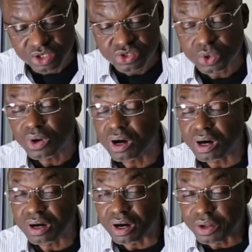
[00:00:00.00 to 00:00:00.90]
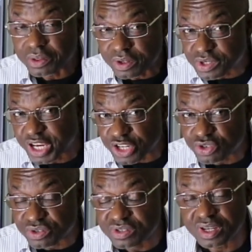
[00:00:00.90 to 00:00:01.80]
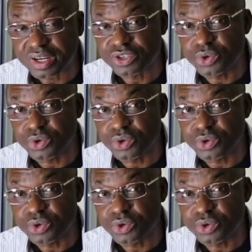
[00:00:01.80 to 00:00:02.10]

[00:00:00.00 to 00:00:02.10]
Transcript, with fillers: So, on those occasions,